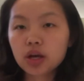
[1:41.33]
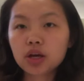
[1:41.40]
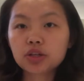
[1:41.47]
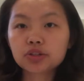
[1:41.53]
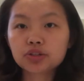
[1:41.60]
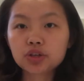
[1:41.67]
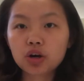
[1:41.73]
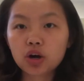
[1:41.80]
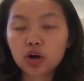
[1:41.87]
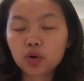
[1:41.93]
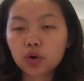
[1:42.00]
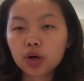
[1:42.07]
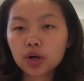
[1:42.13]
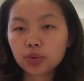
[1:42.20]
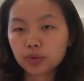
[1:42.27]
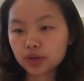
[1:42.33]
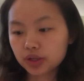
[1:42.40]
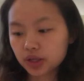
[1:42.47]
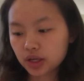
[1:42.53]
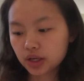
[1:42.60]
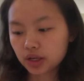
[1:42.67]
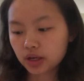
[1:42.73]
And so we
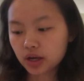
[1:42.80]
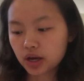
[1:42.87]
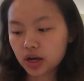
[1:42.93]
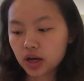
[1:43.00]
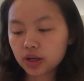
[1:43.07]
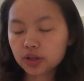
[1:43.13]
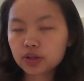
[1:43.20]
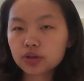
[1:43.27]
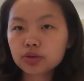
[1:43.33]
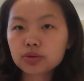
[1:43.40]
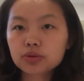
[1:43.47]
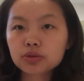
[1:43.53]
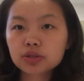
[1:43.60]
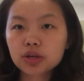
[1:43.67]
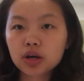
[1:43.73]
can use